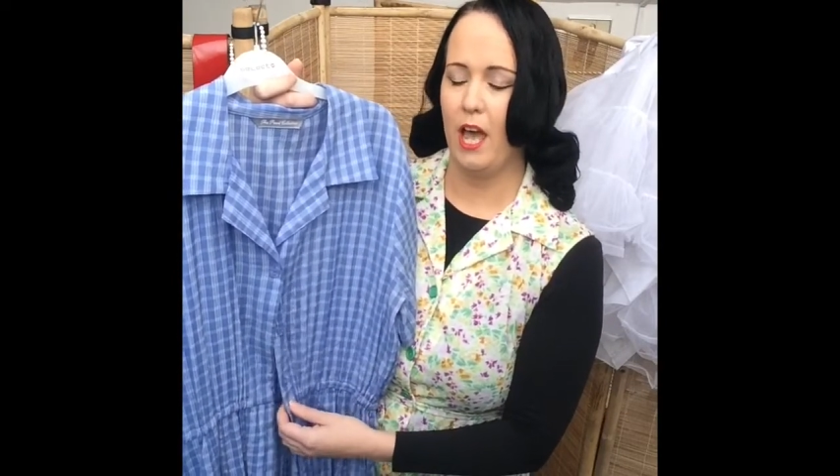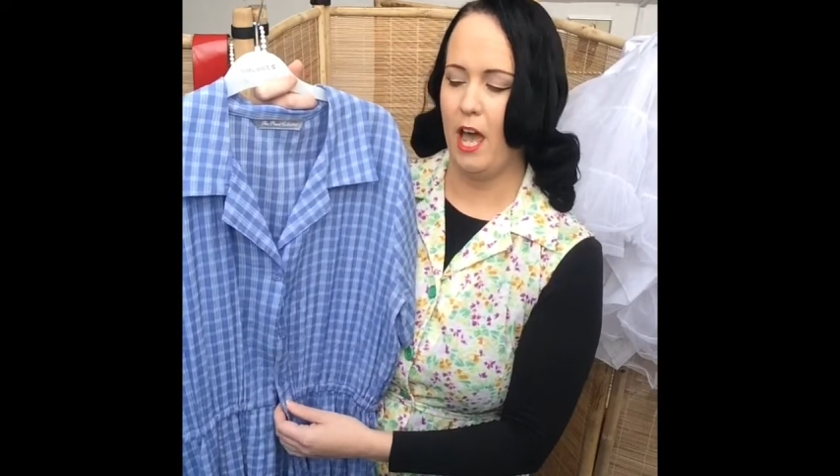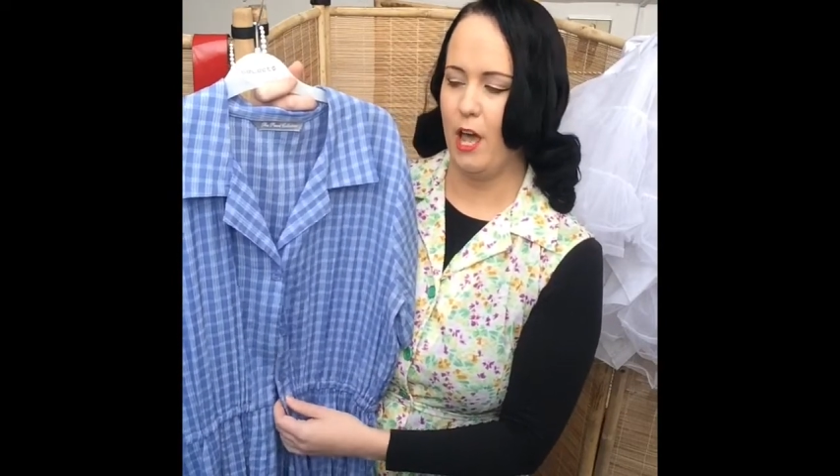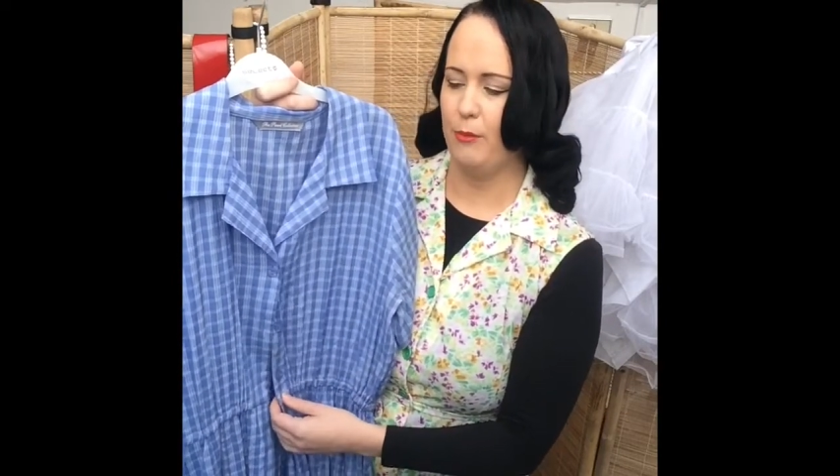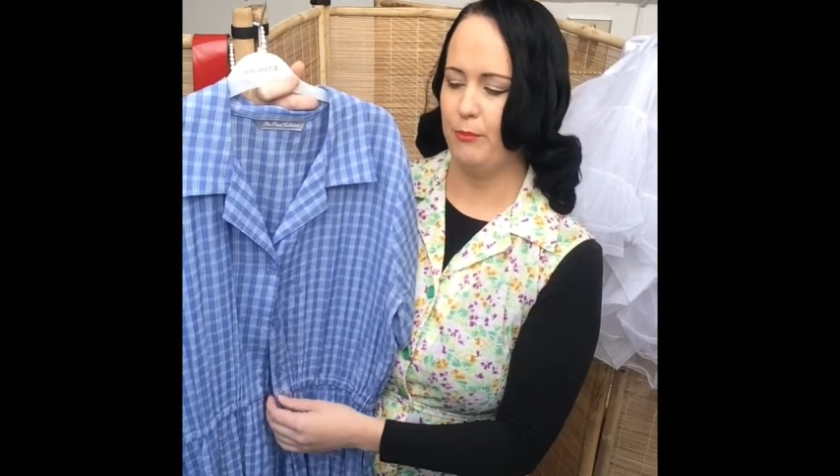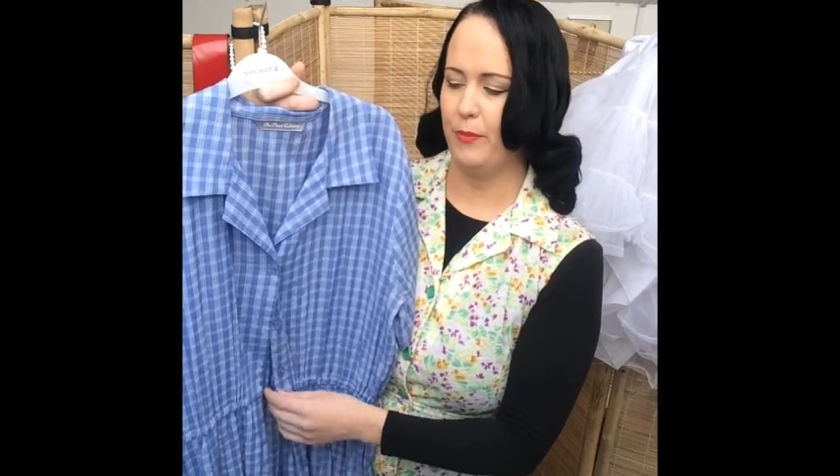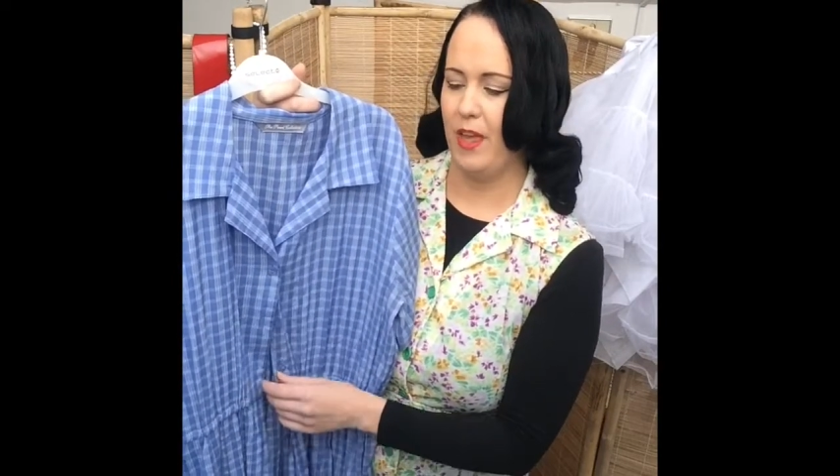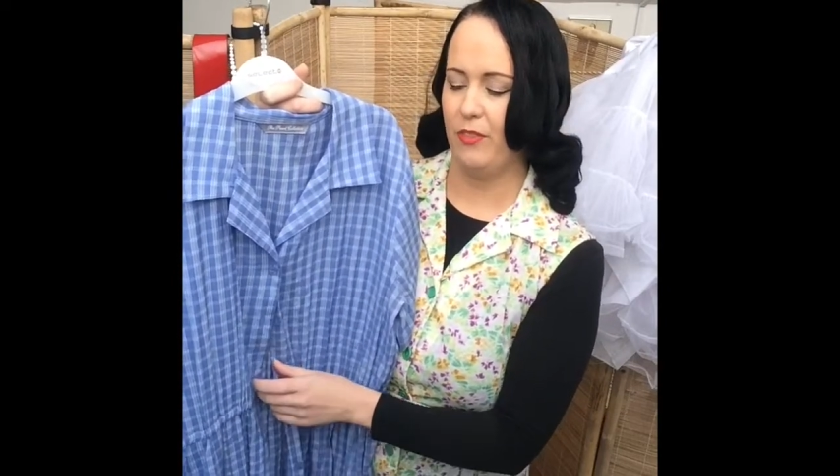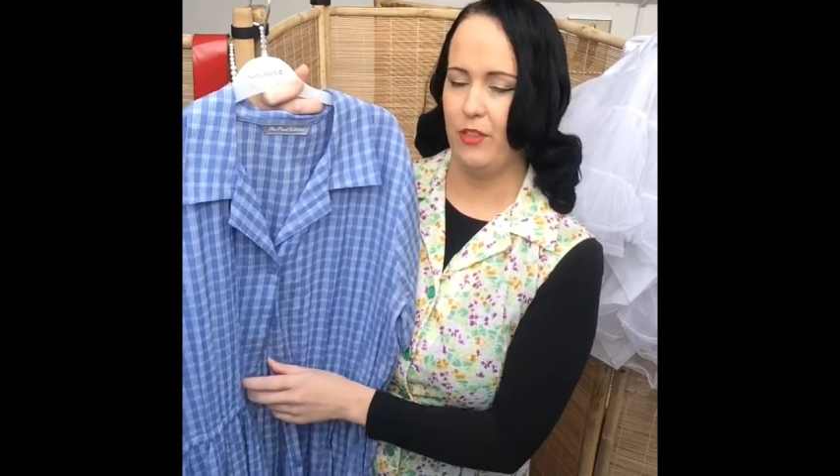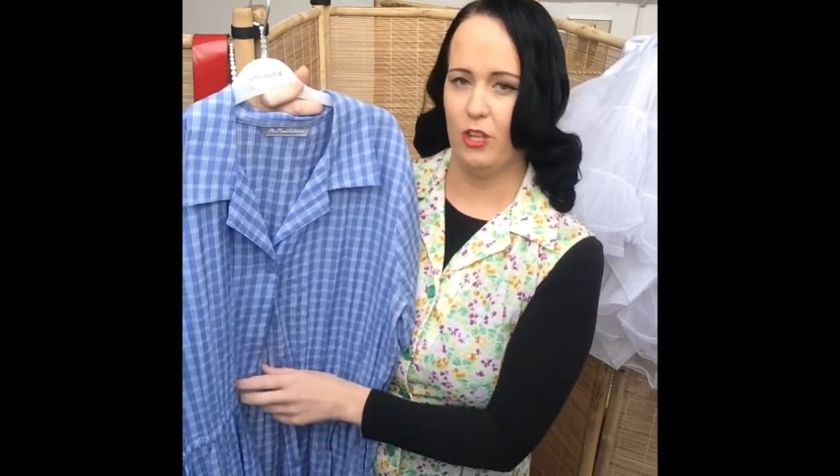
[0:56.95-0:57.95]

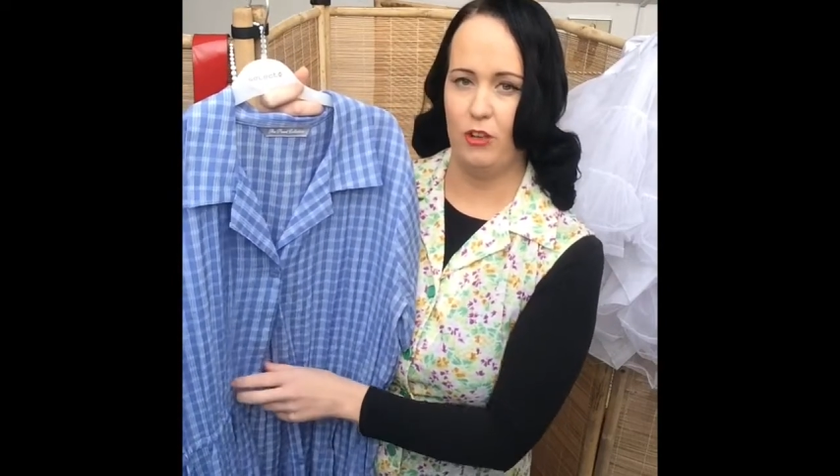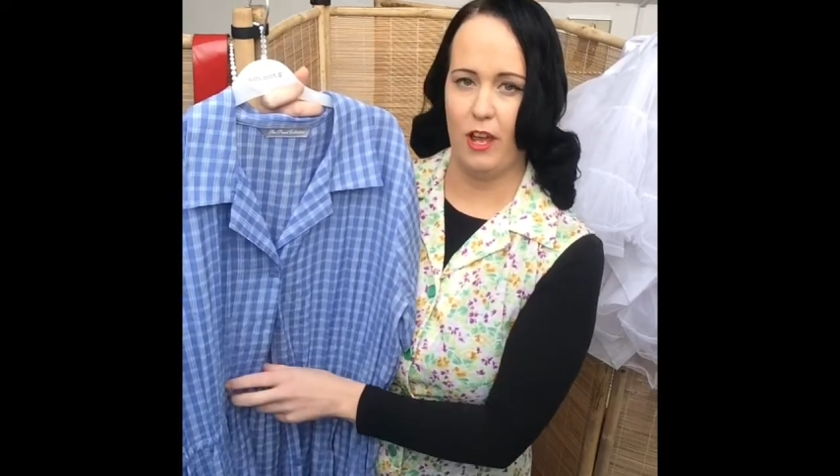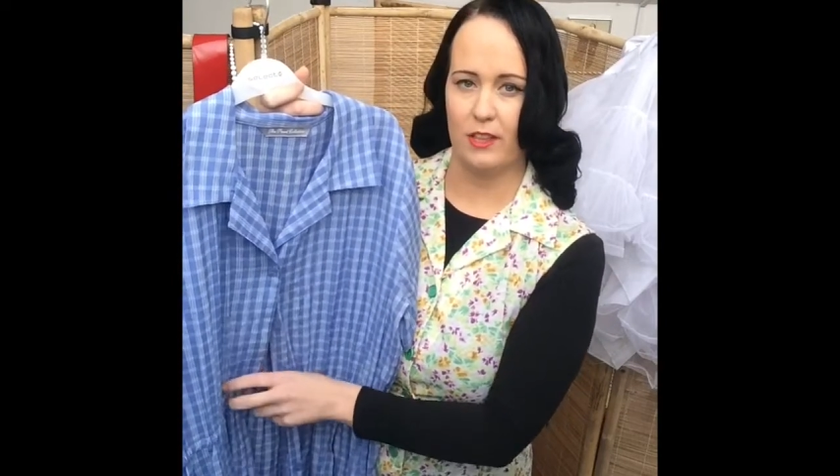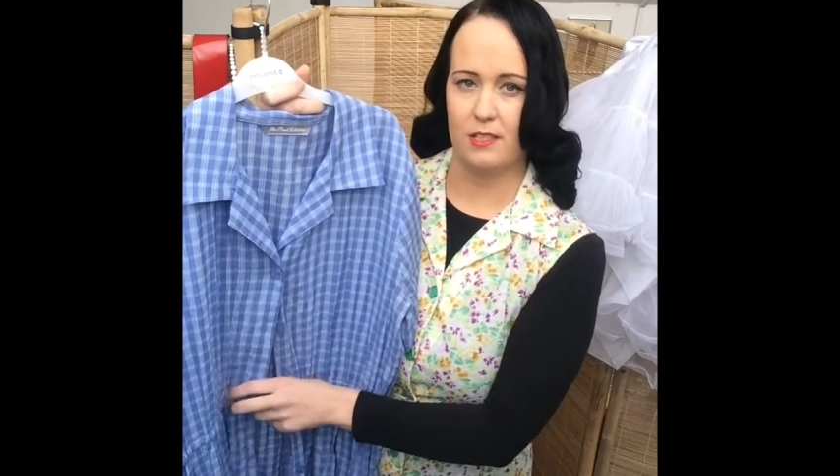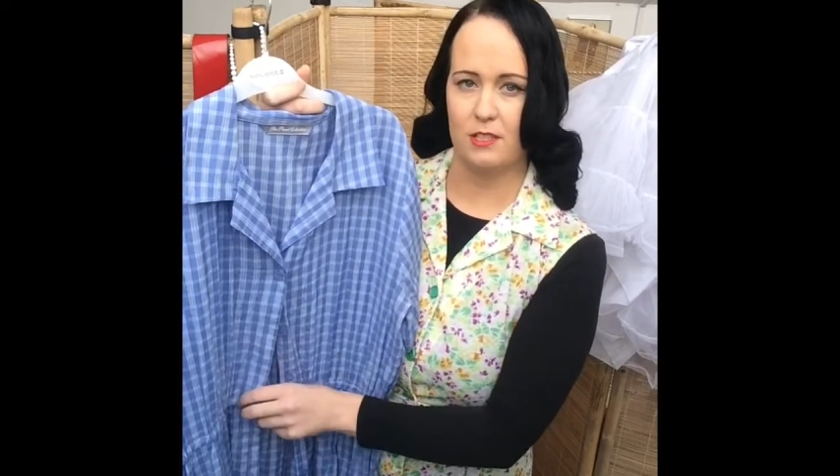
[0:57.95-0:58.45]
and that you like the